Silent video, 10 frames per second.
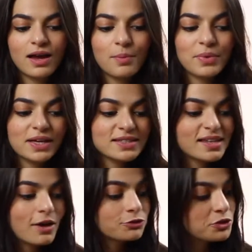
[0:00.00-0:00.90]
Because
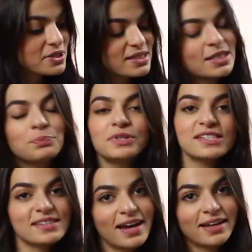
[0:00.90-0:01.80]
after a
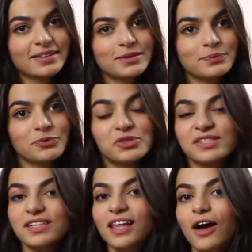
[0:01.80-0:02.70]
sleepless night, you
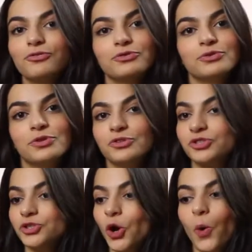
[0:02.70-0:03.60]
still have to
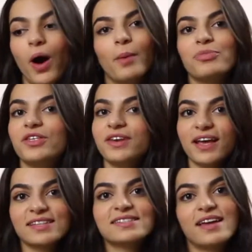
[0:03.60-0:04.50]
show up the
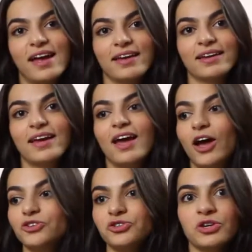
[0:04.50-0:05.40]
next day
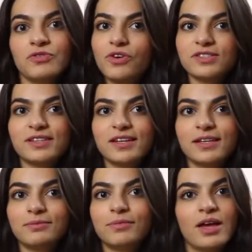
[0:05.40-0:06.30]
at
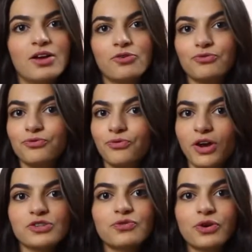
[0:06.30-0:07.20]
university,
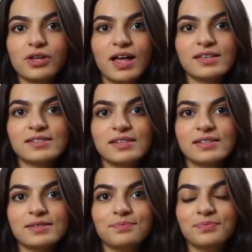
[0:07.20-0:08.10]
fresh for
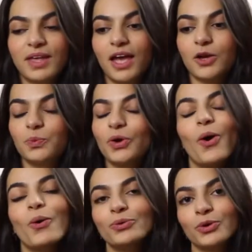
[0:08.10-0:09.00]
classes. And we
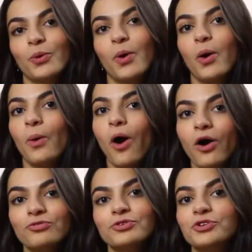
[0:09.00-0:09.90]
all know how
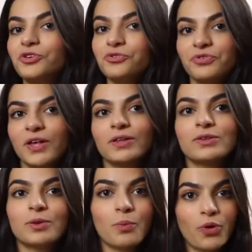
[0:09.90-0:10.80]
awful you feel
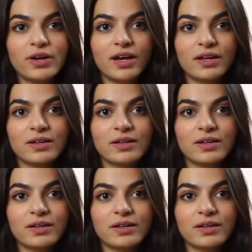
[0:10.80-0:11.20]
in the morning.